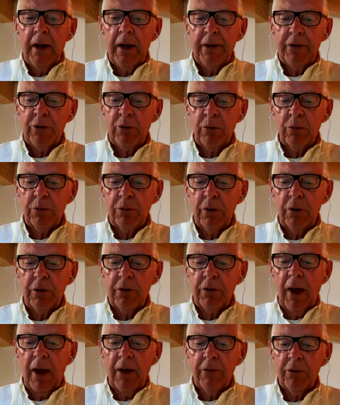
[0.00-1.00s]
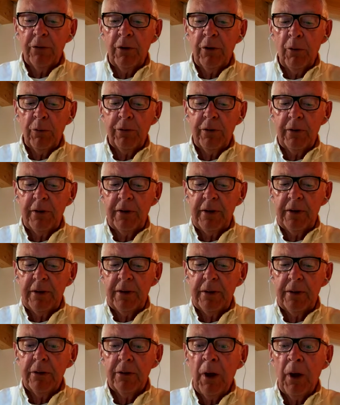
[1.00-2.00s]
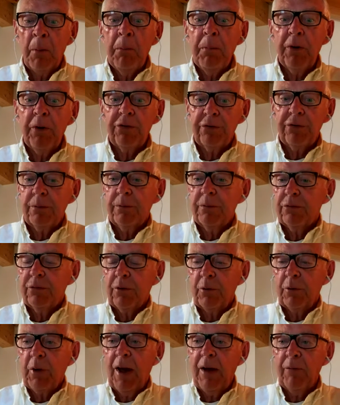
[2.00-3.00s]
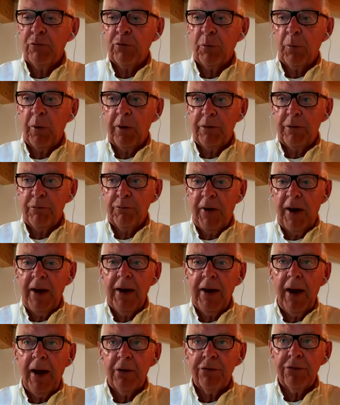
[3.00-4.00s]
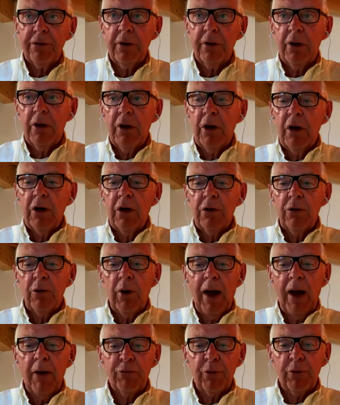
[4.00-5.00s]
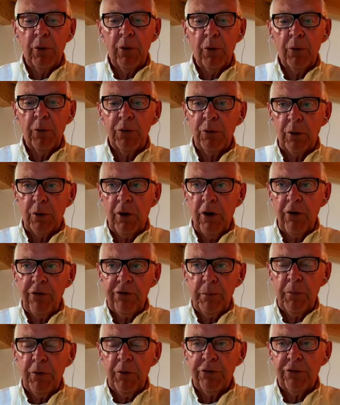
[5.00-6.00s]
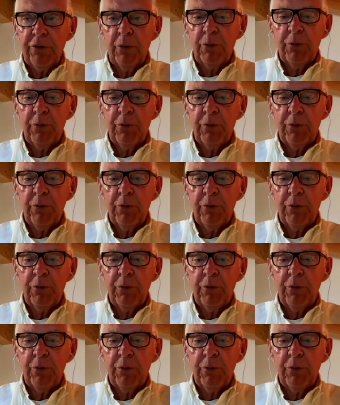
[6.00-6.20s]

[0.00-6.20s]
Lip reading: You know the numbers, so you have to work in finance. You have to know your customers, so